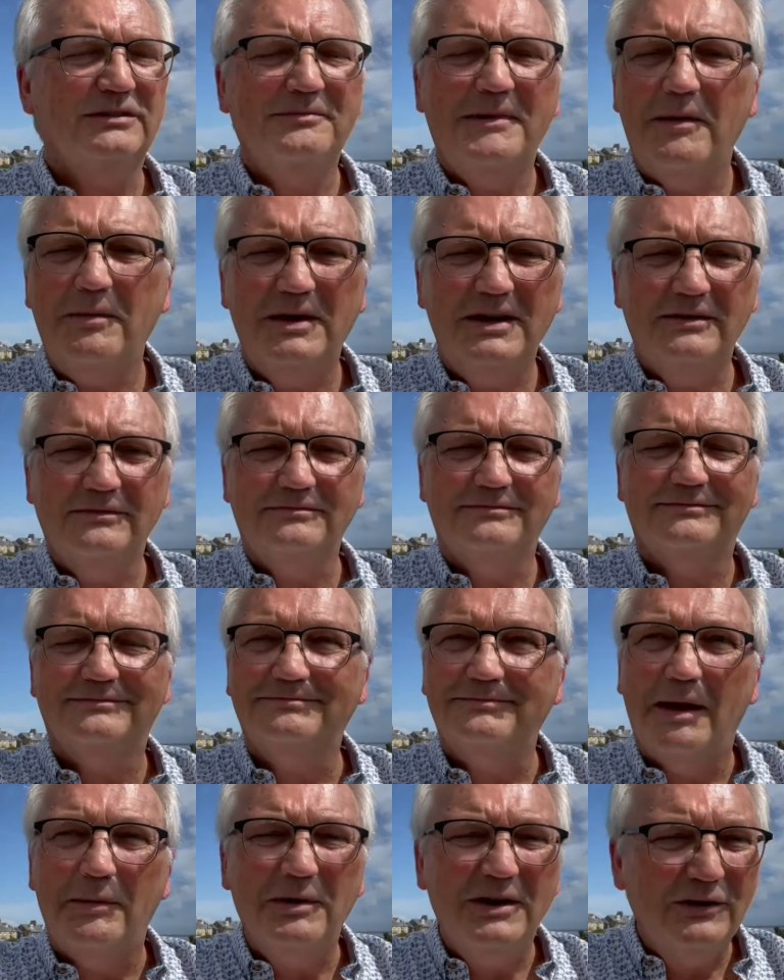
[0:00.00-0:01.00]
maybe,
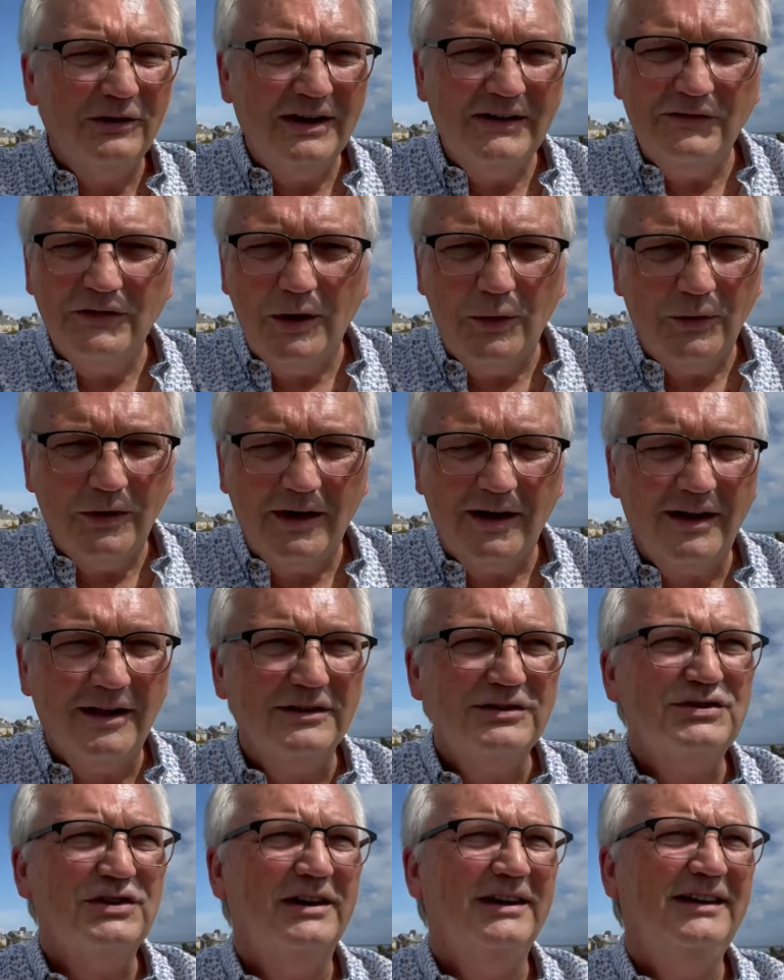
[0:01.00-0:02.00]
maybe you don't even know what our
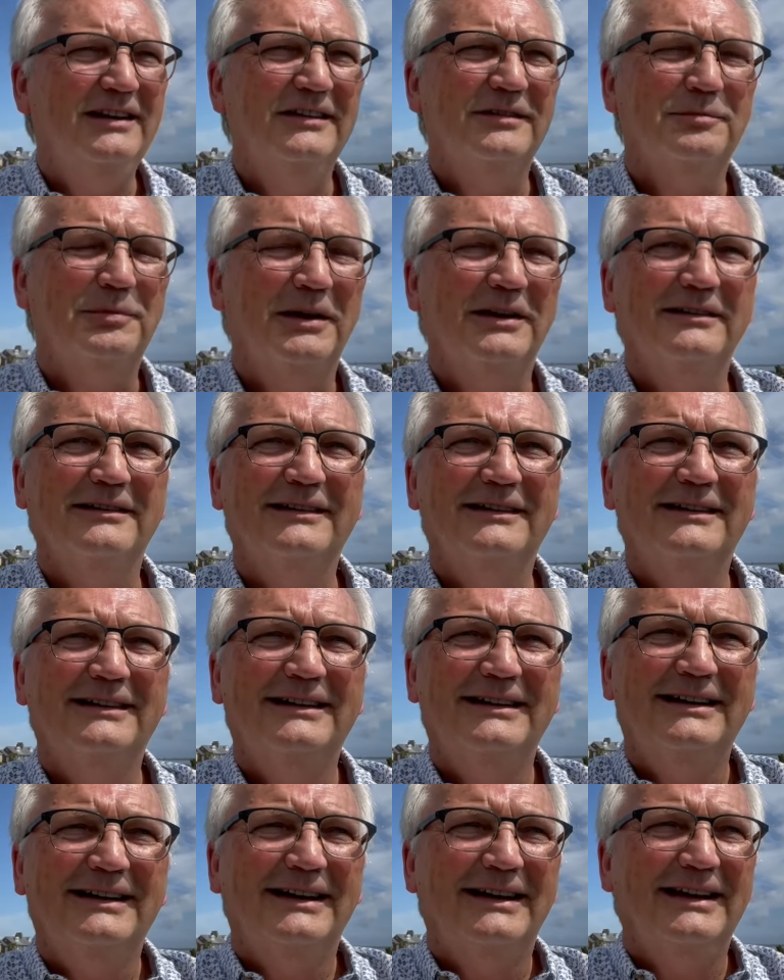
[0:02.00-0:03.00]
culture is, but
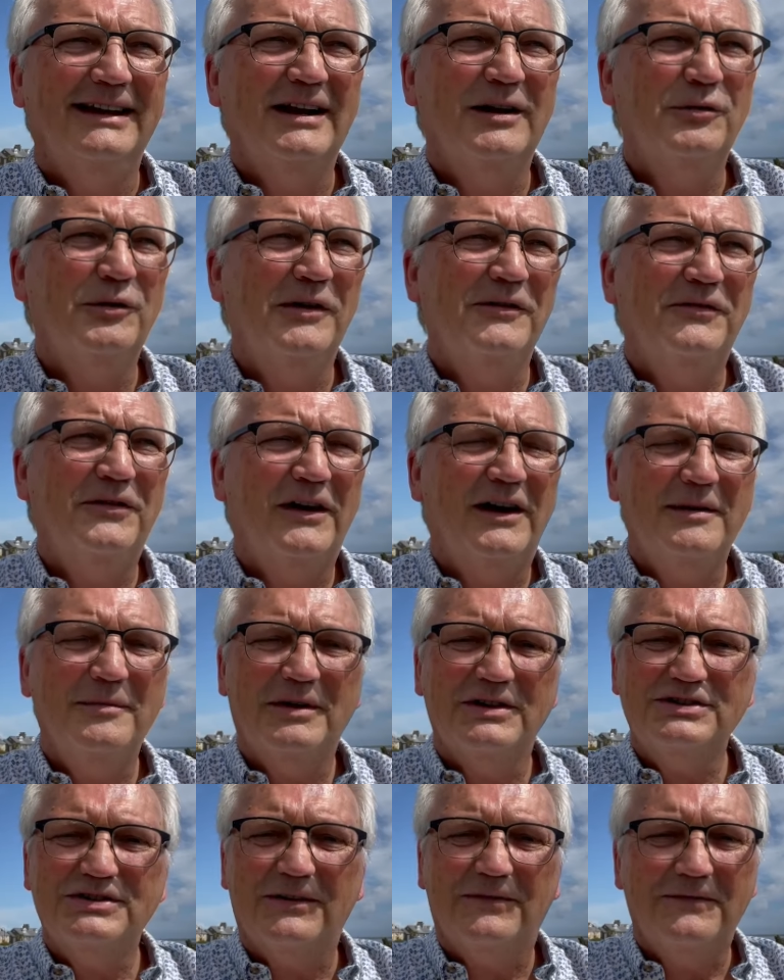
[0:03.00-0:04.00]
you know, we're very
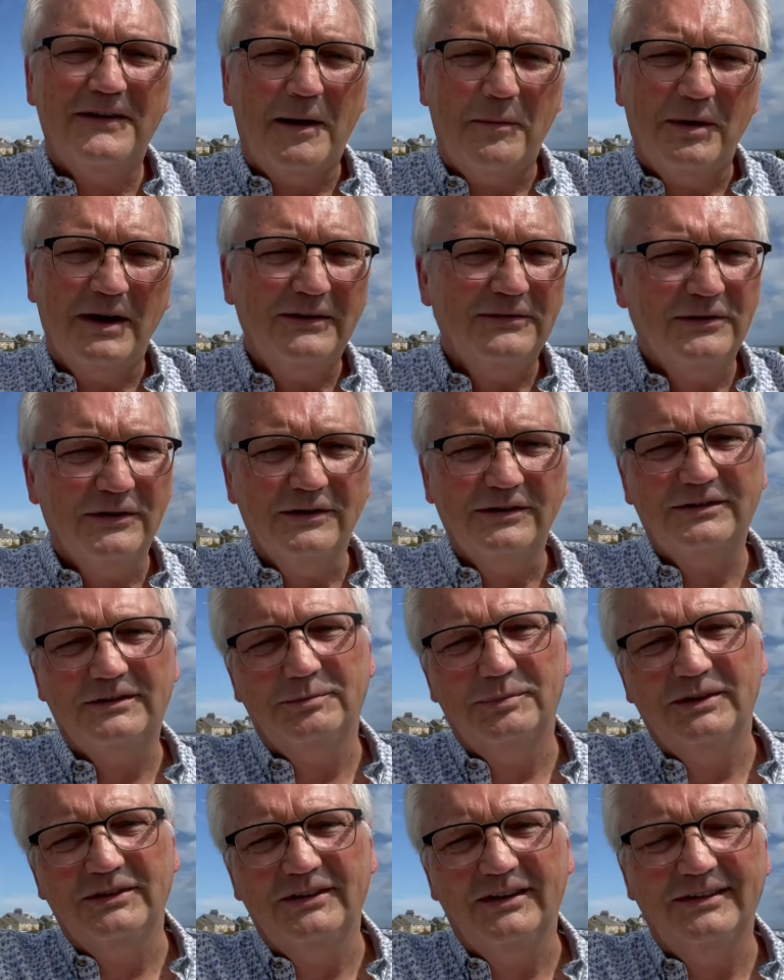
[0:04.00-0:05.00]
much a family
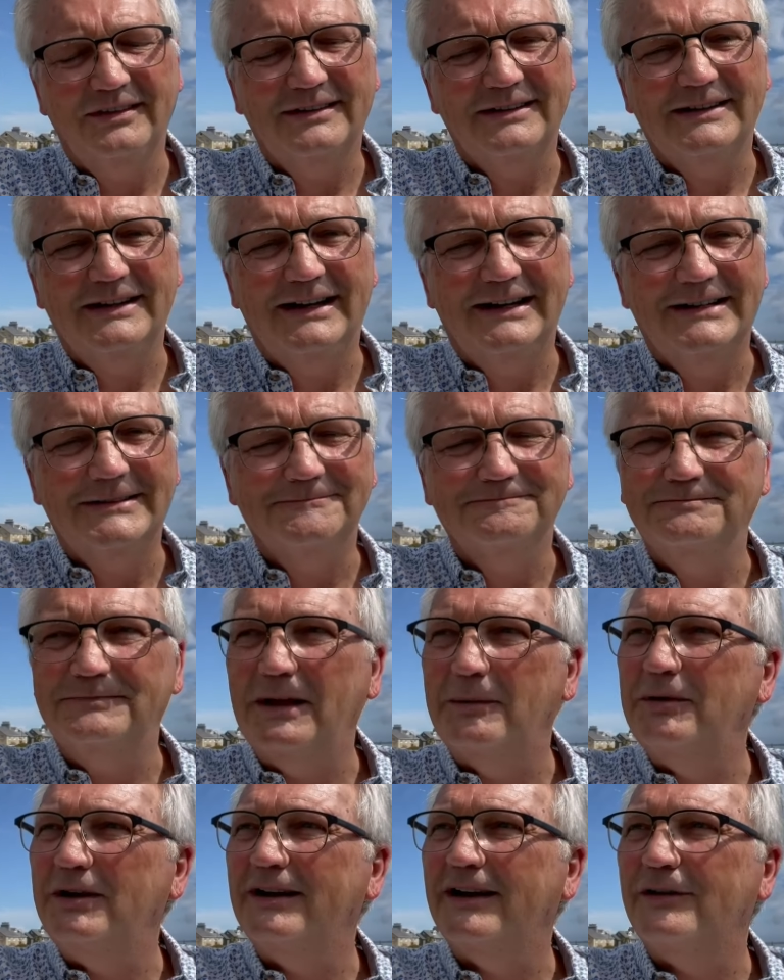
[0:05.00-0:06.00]
first business. Um,
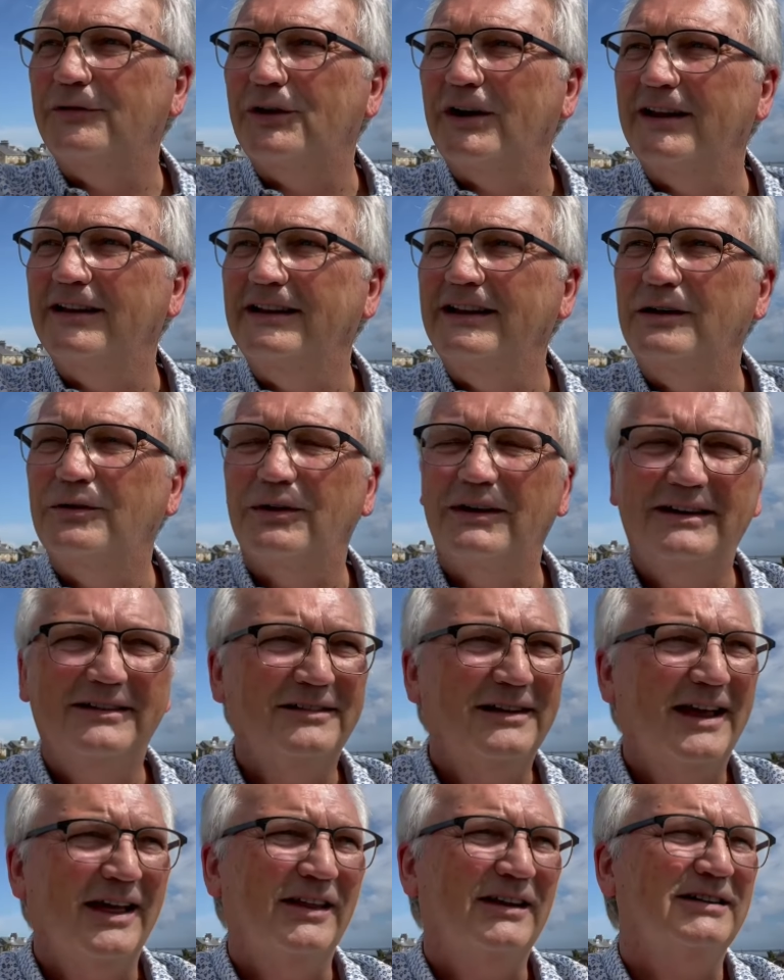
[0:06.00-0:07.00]
Debbie and I run it equally
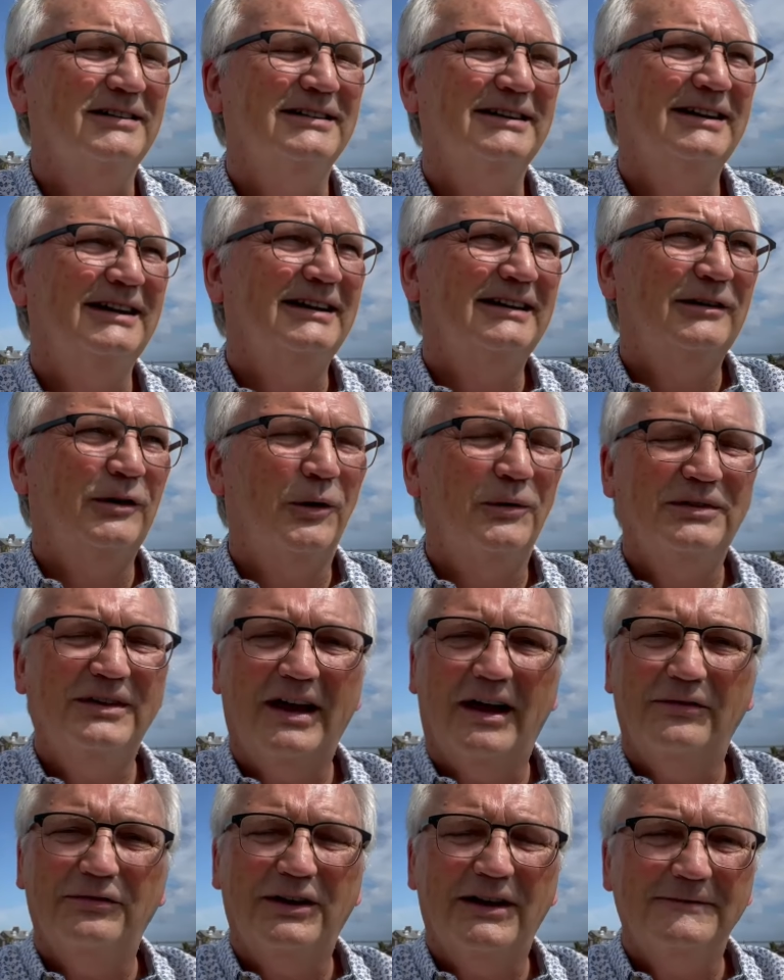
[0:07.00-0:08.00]
together, always
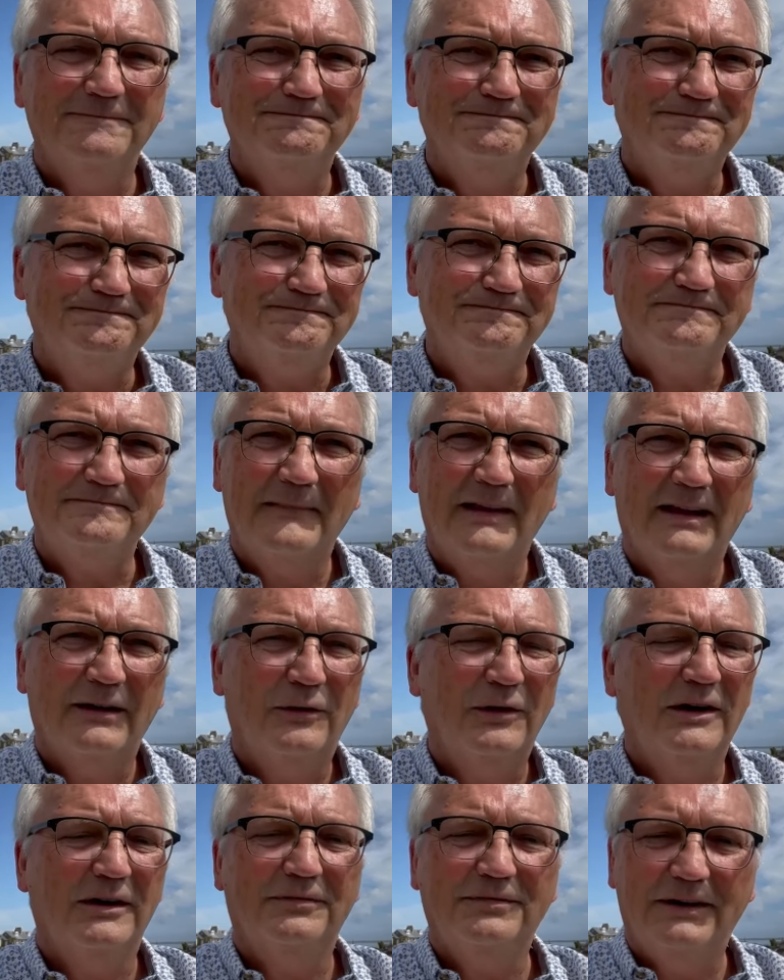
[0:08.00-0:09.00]
have done.
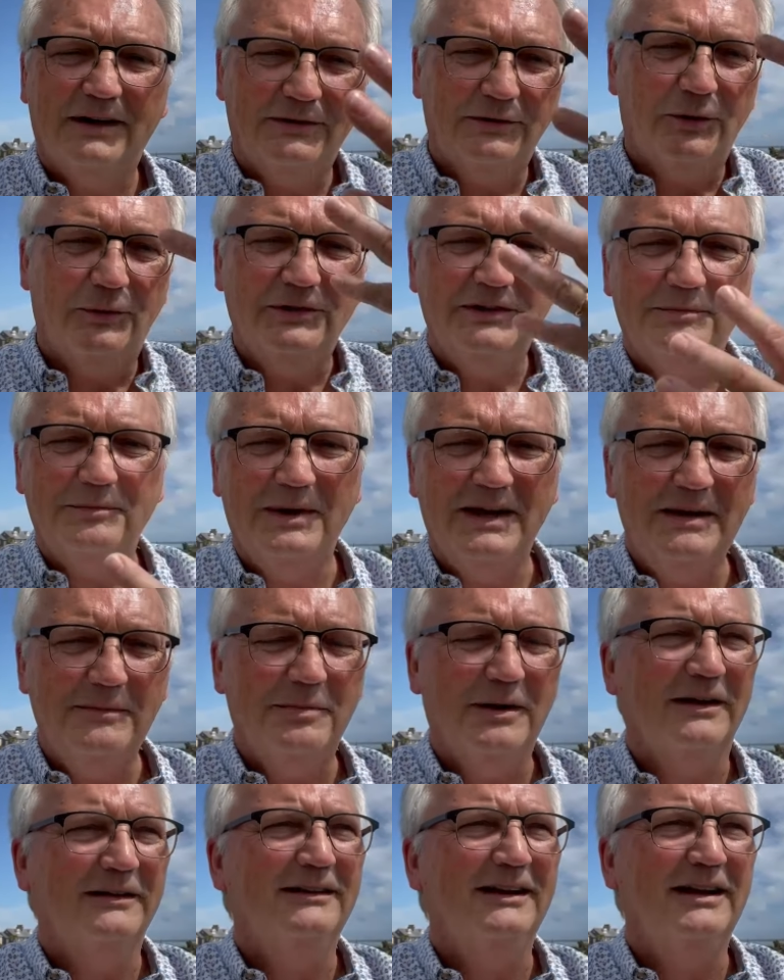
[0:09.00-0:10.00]
Quite often it's always me,
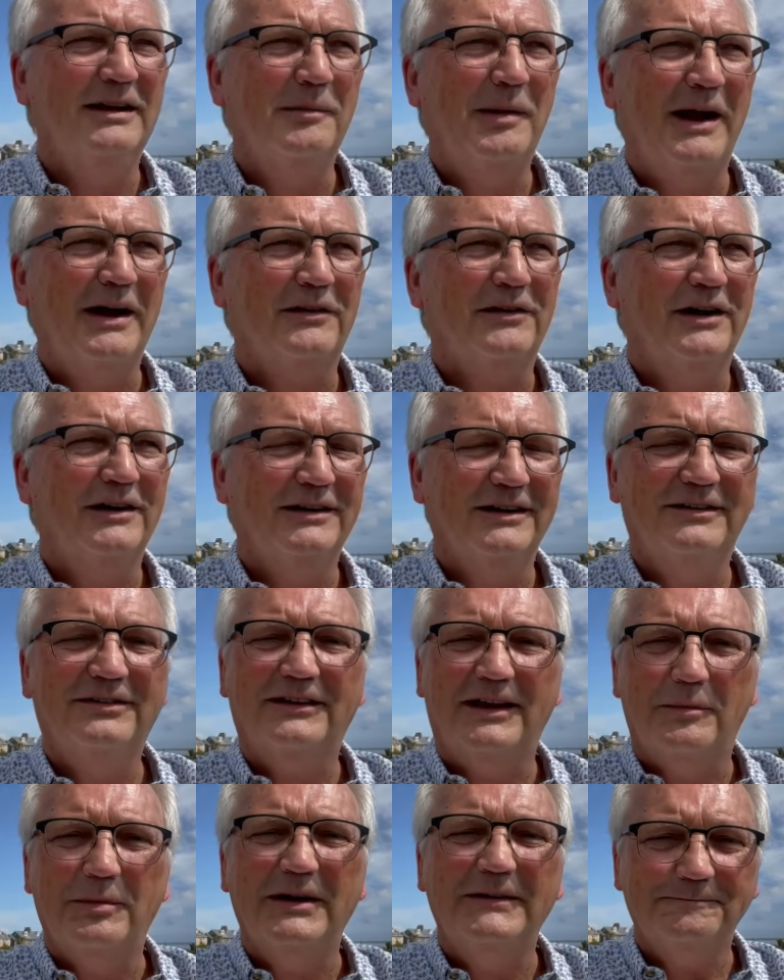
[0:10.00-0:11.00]
but in the background it's
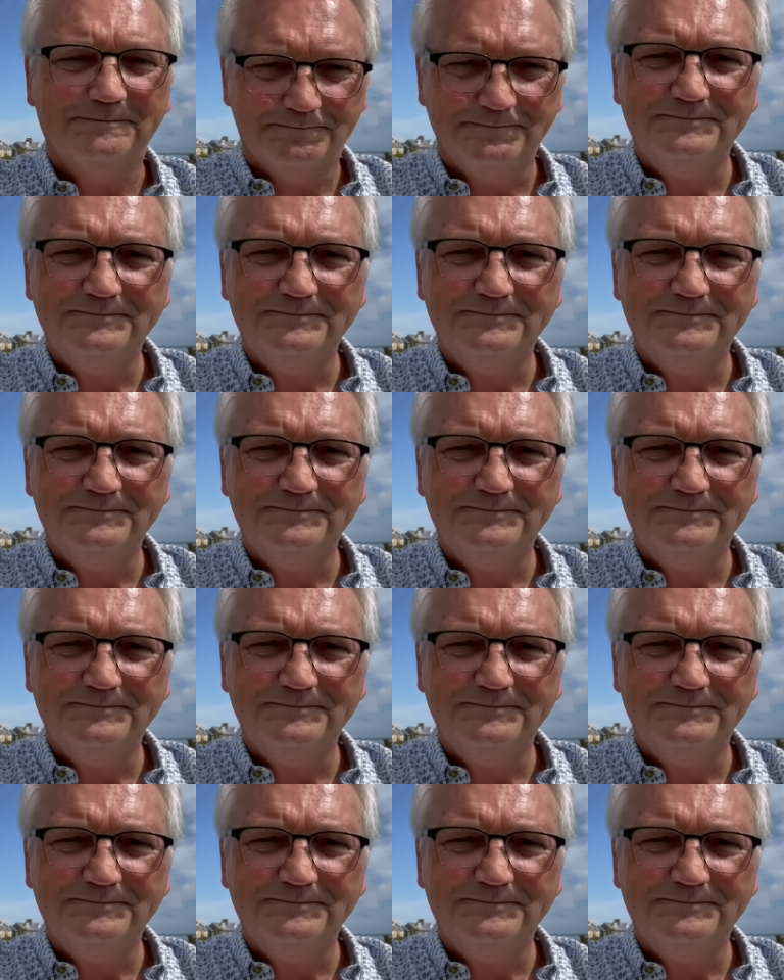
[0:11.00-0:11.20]
Debbie.